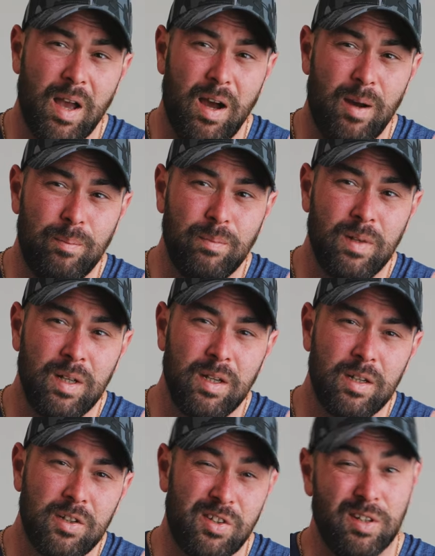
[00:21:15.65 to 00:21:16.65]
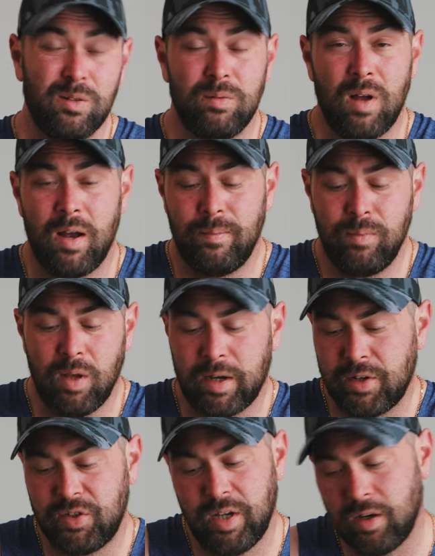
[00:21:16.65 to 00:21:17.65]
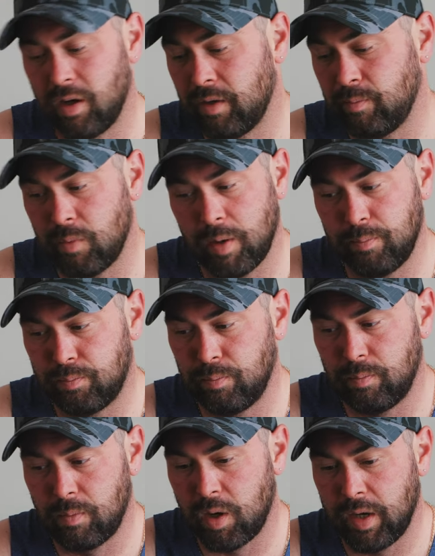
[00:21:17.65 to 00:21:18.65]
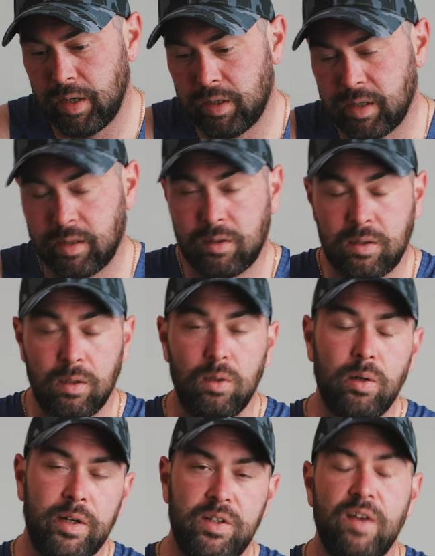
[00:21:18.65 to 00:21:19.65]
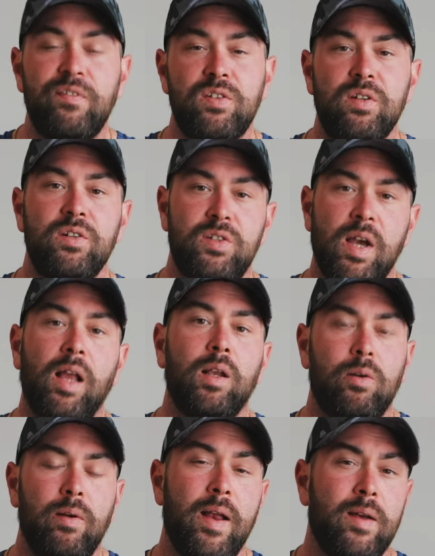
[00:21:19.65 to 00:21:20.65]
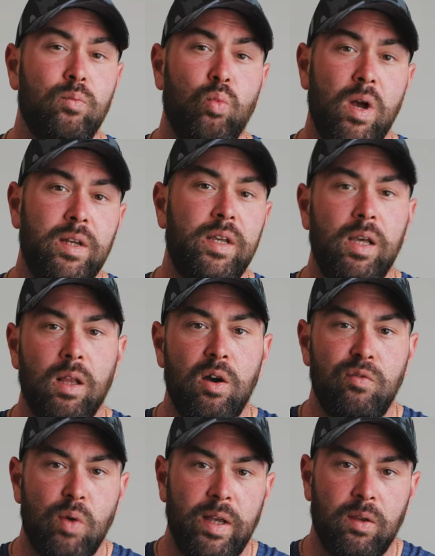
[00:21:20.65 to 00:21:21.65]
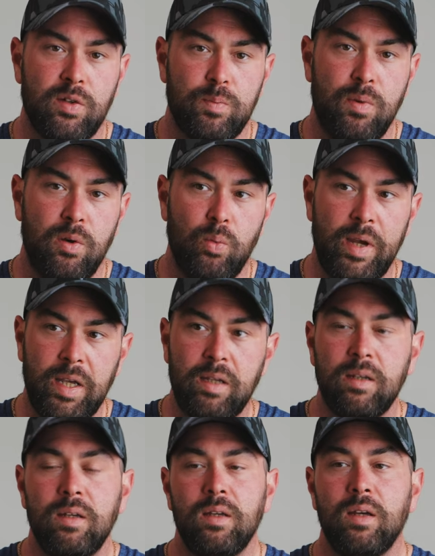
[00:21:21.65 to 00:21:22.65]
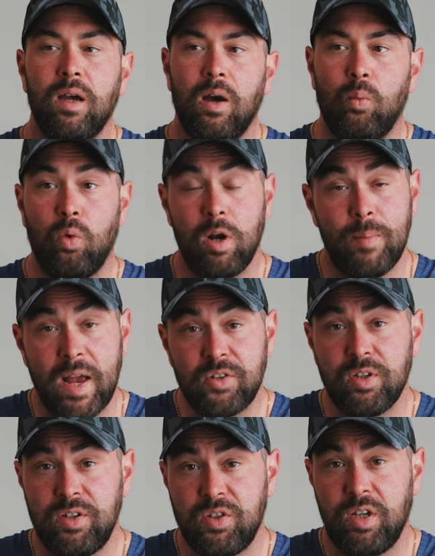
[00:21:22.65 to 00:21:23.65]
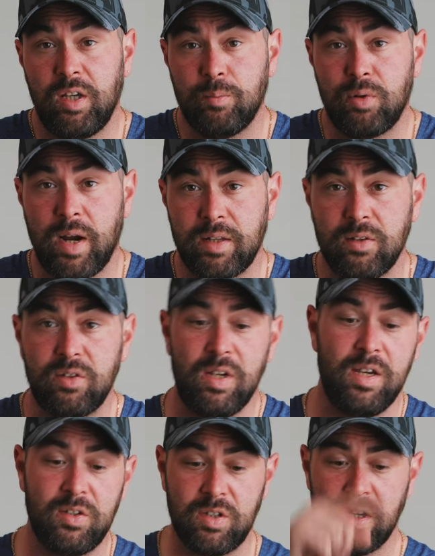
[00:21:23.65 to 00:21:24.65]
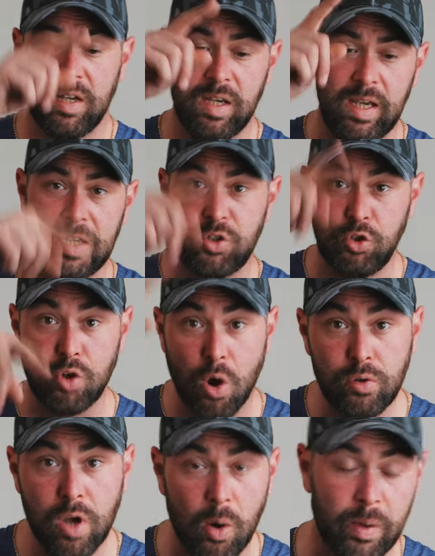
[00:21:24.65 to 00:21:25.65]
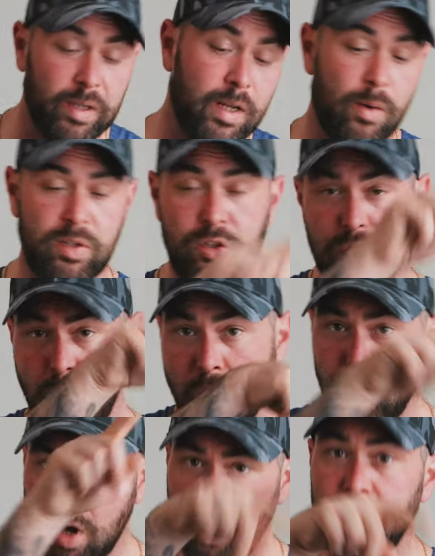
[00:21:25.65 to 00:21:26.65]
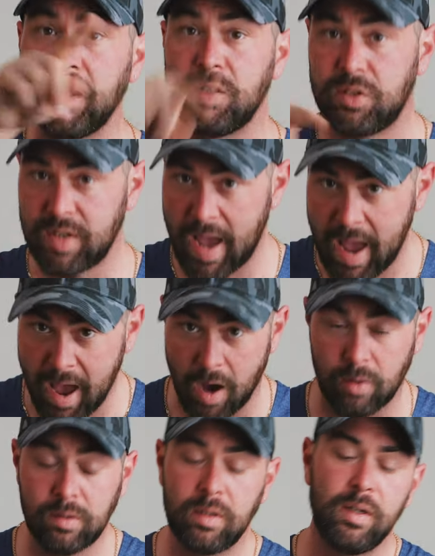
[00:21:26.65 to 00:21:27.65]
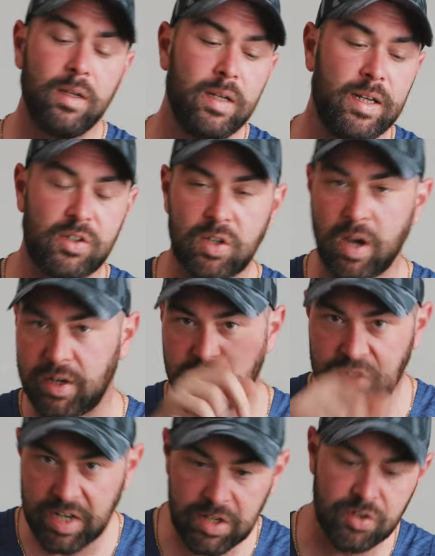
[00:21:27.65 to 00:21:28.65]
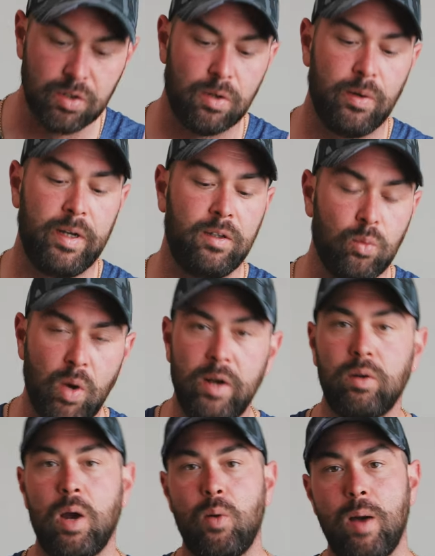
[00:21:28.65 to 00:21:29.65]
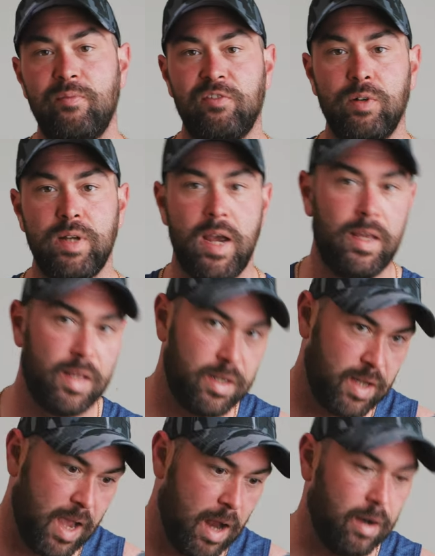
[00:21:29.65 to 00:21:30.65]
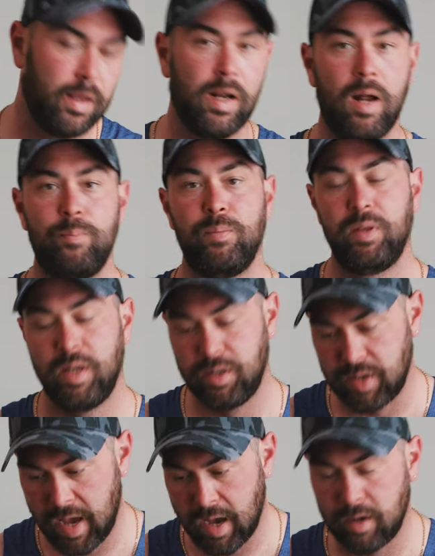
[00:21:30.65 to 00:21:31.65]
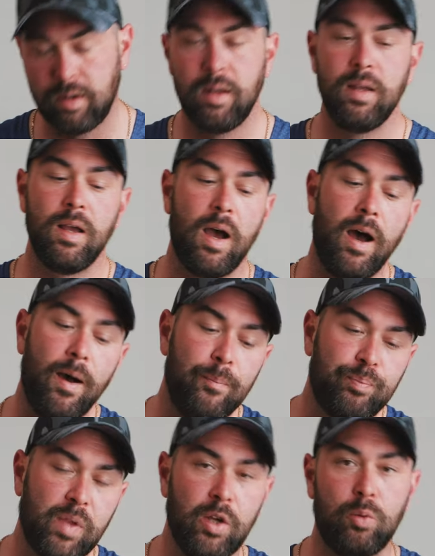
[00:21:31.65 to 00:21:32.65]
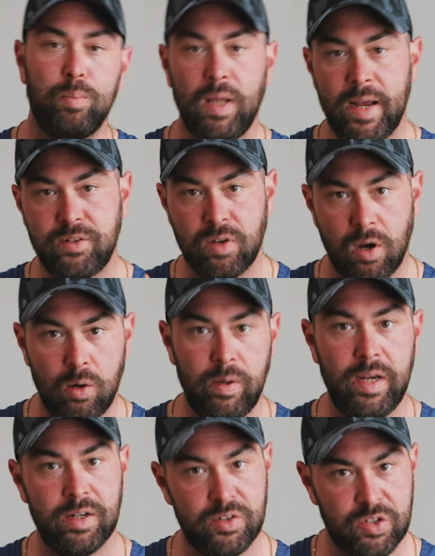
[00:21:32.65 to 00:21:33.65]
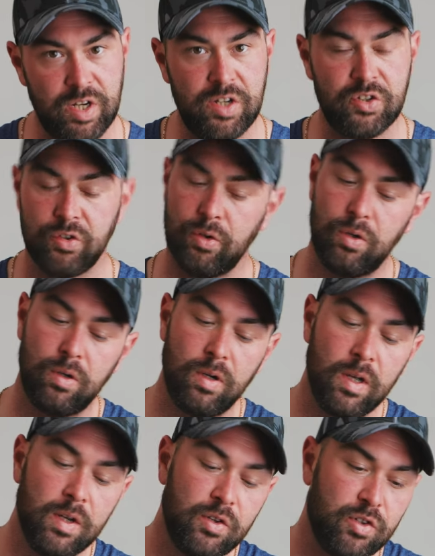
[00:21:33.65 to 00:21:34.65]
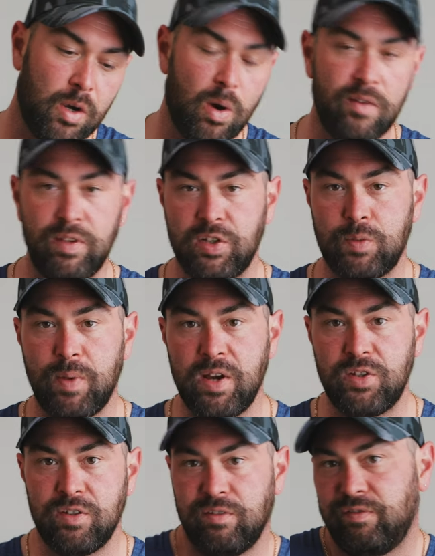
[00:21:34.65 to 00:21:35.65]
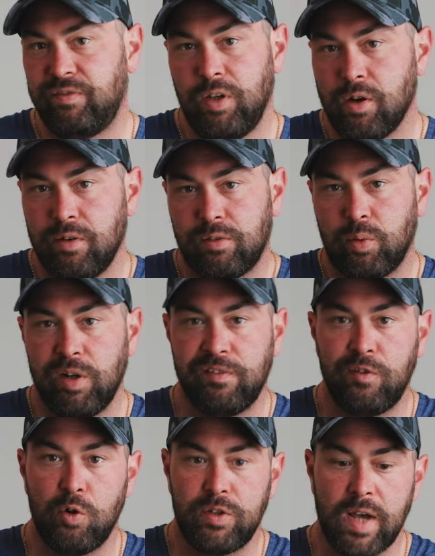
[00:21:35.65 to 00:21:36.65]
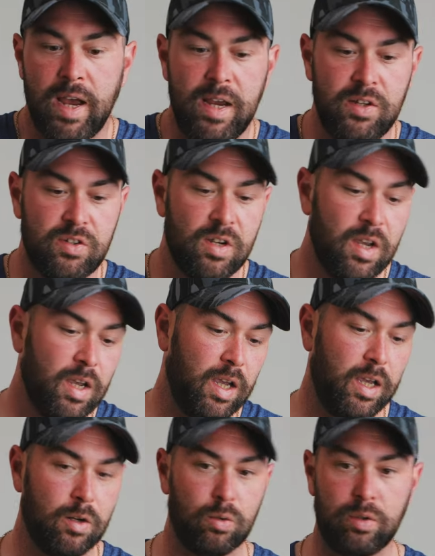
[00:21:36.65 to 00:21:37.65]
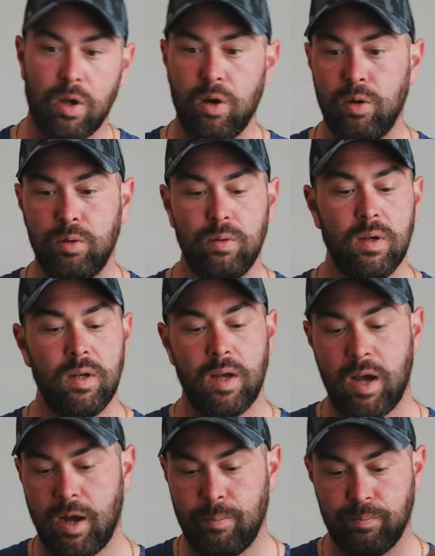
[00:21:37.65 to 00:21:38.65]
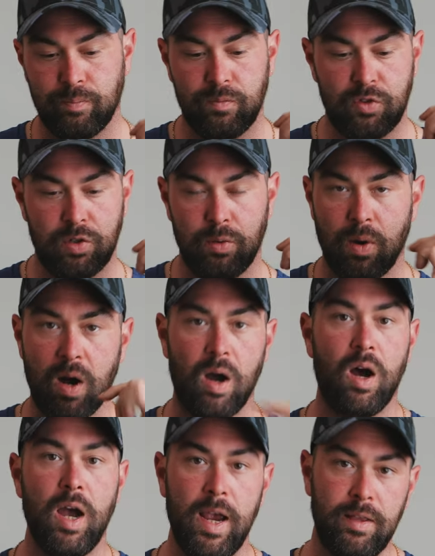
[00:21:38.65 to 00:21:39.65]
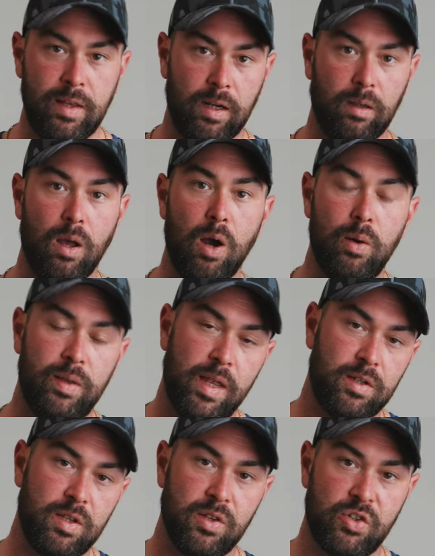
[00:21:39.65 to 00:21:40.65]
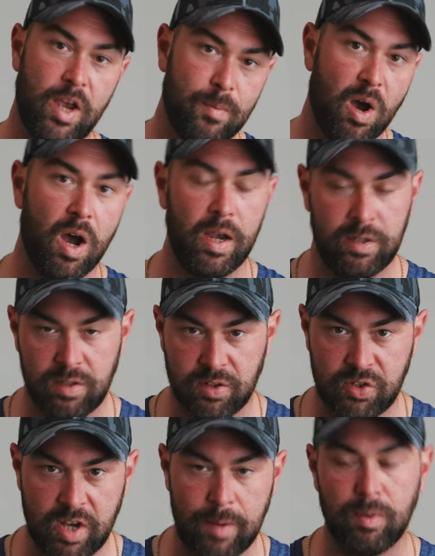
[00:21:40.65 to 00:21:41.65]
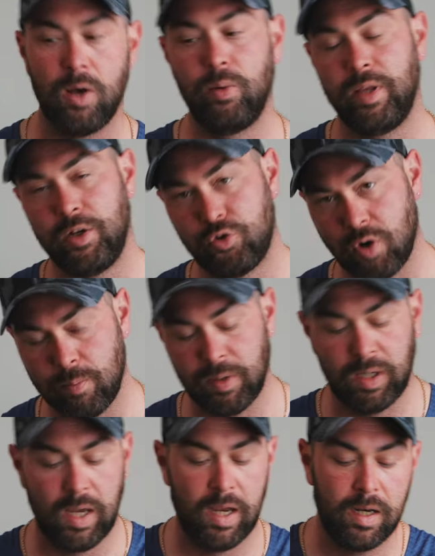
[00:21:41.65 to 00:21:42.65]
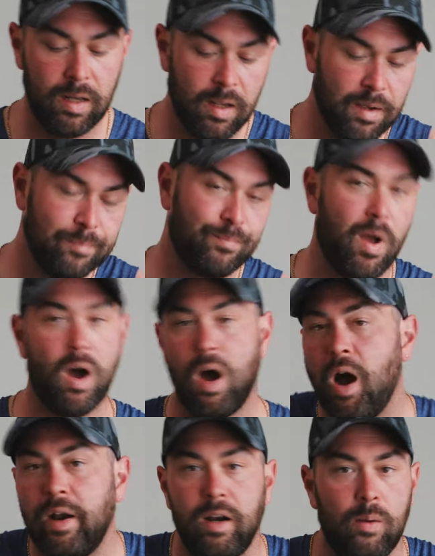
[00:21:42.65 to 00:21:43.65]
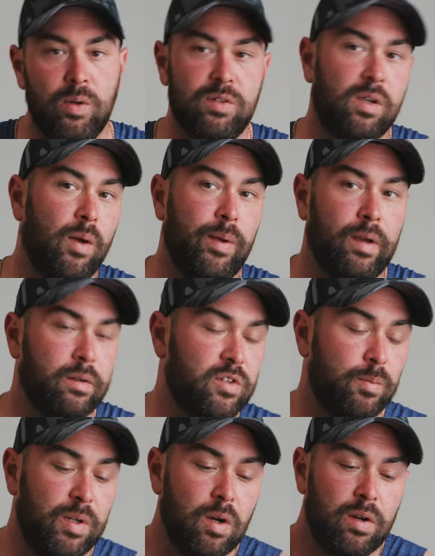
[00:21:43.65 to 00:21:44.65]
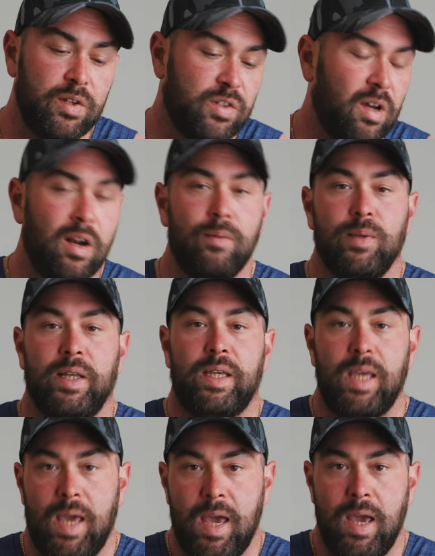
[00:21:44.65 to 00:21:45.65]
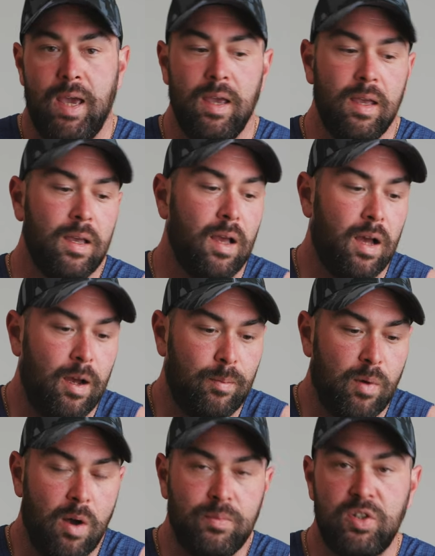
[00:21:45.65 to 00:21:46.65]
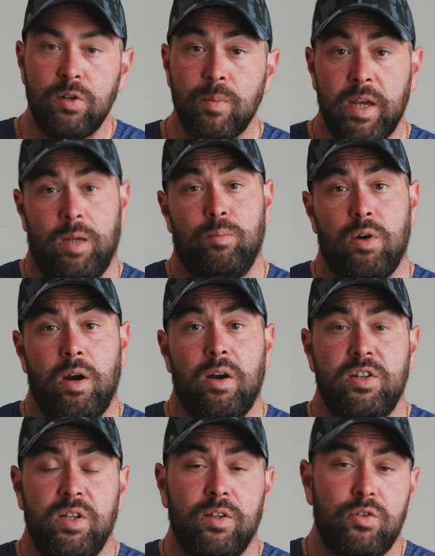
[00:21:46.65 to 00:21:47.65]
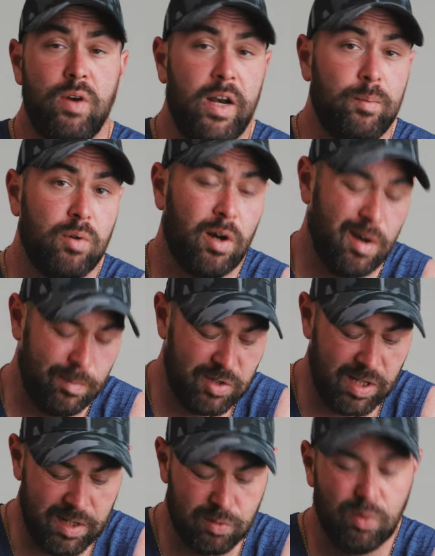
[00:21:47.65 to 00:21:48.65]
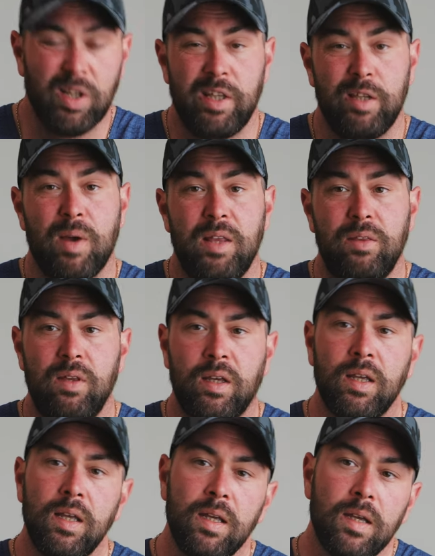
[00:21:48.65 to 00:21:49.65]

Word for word: Like I said, my caloric deficit is tailored around 1 kilo of weight loss per week. What I'm actually seeing in practice is it's yo-yoing. Now it's yo-yoing down. It's kind of seesawing. The weight will go up for a day and then down and then up and then down. It'll plateau in a seesaw. So over the space of 3 or 4 days, it'll go to a high and then a low and then to the same high and to the same low and then drop again. I don't know what's going on. To be honest, I don't really care. I'm still making progress in the training program. So that's really the main thing.